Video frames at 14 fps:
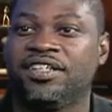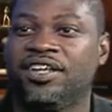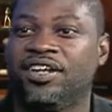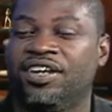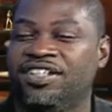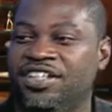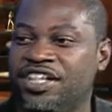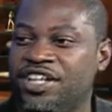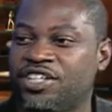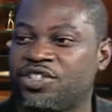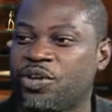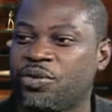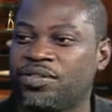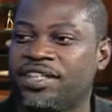uh, did
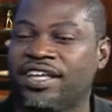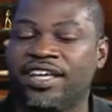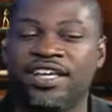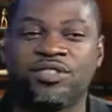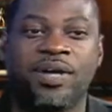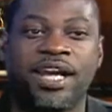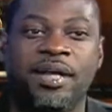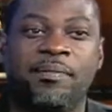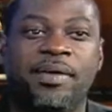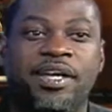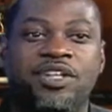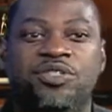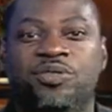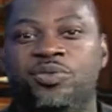certain things, why they
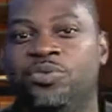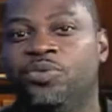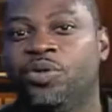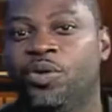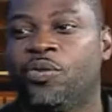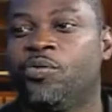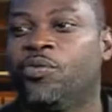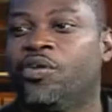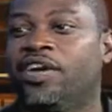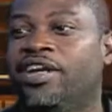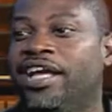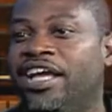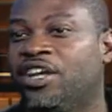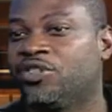made you run
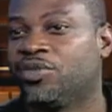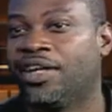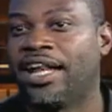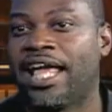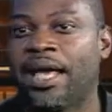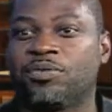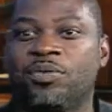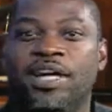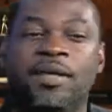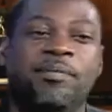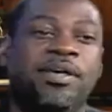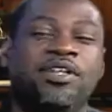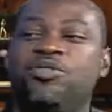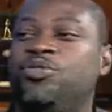the extra laps, why they
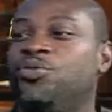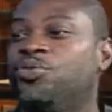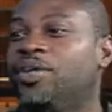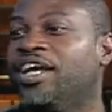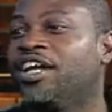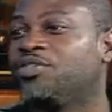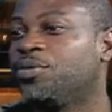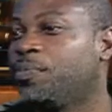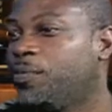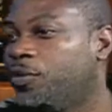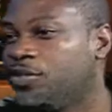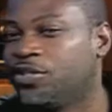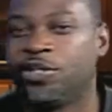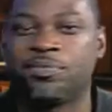made you do extra
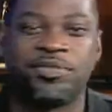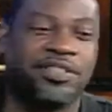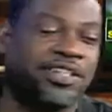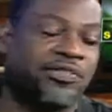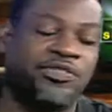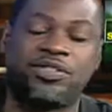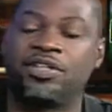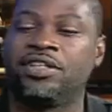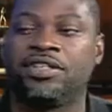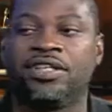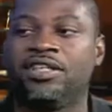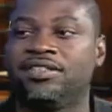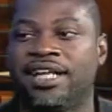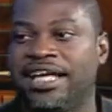push-ups and different
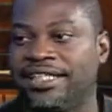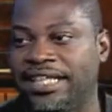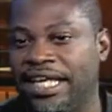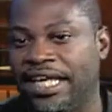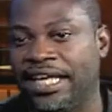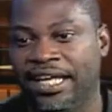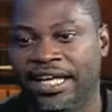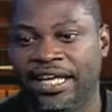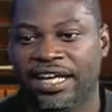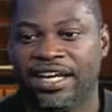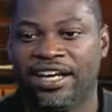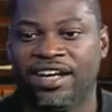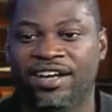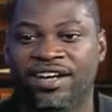things like that,
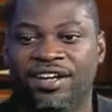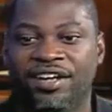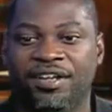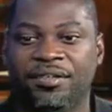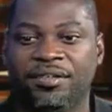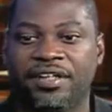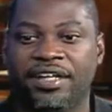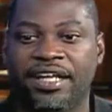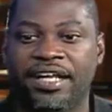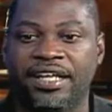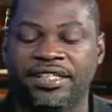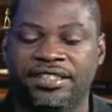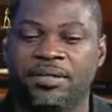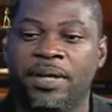uh,
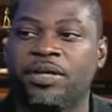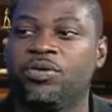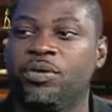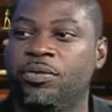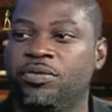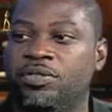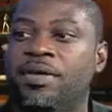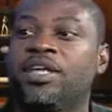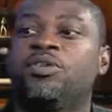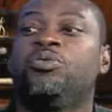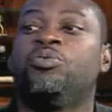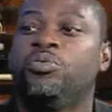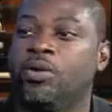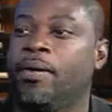to make you to make
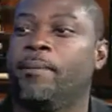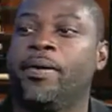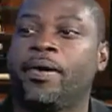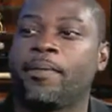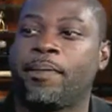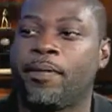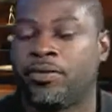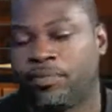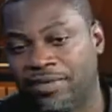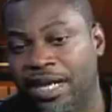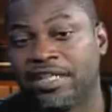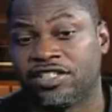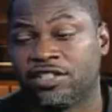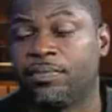you a better per-
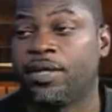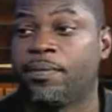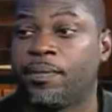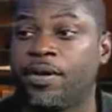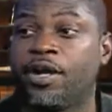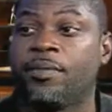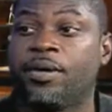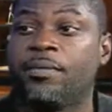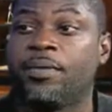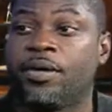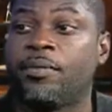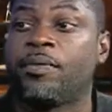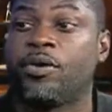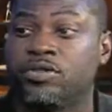not just a better player but a
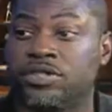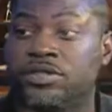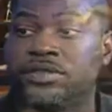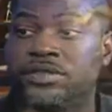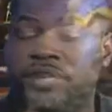better person.